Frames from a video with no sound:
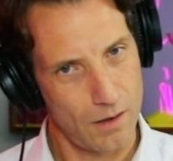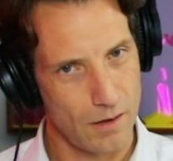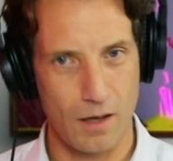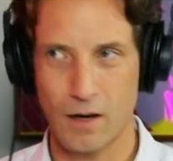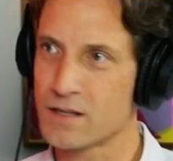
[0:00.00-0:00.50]

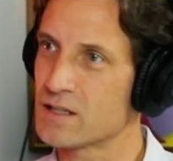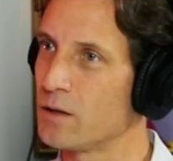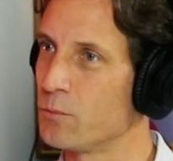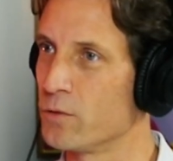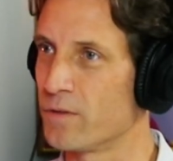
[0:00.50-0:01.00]
Can I still
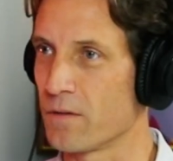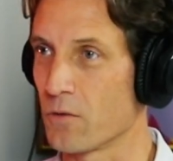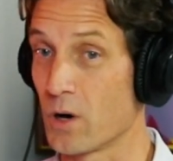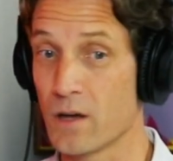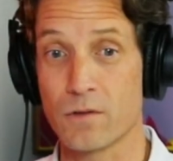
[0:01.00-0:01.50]
move
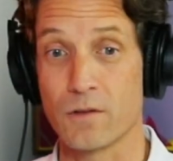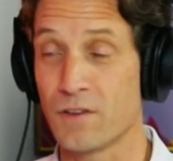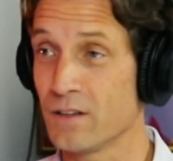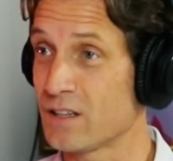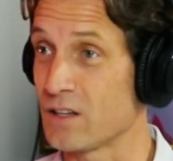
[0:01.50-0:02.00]
everywhere? If you
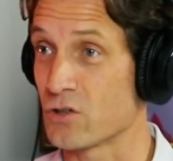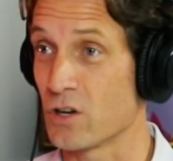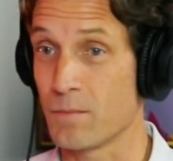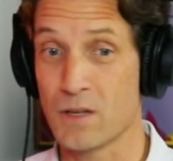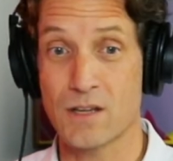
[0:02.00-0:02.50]
feel tension,
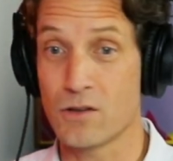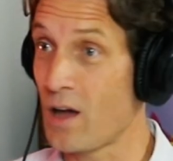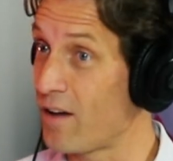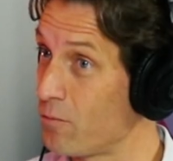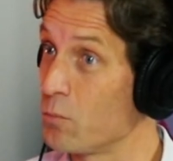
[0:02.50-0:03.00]
it means then you
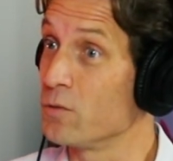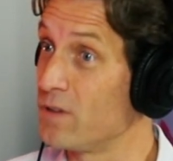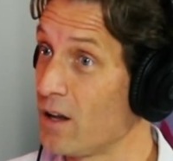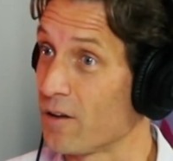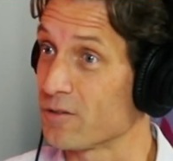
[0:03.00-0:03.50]
haven't moved
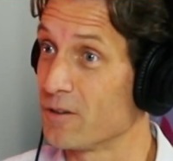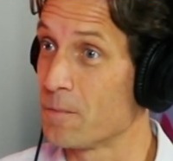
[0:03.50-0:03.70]
enough.